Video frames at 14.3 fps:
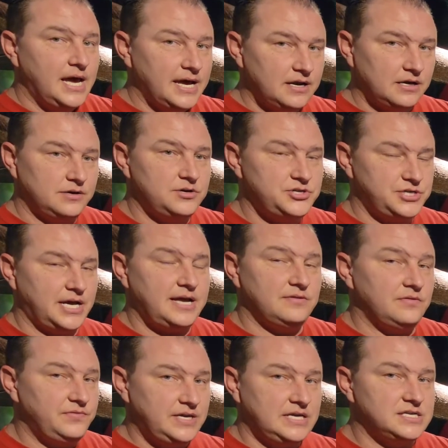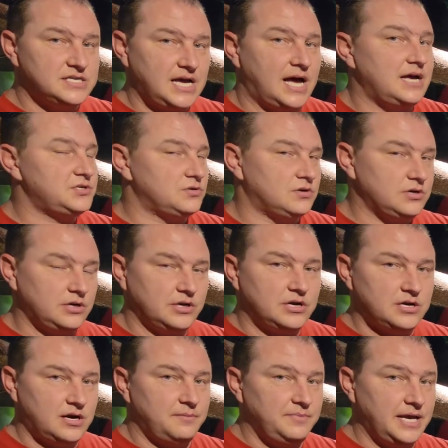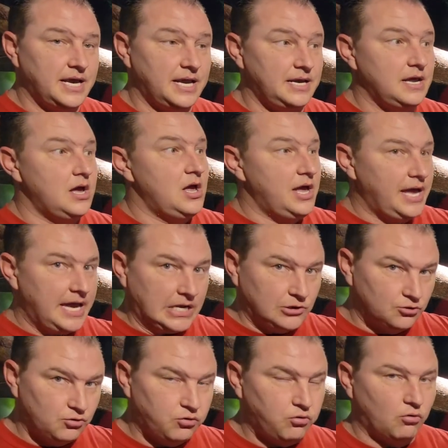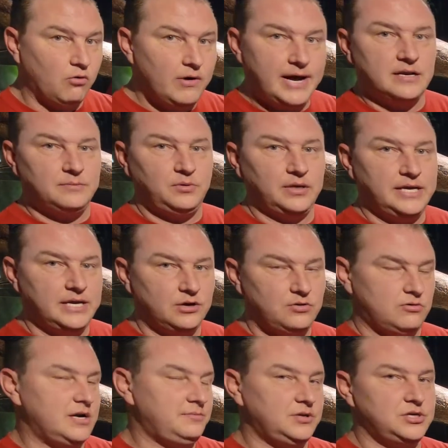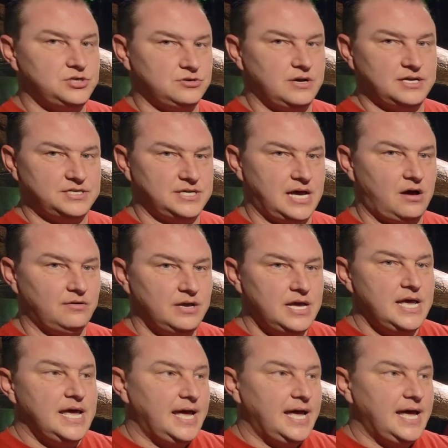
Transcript: And understand that these guys are going to come in incredibly stressed out,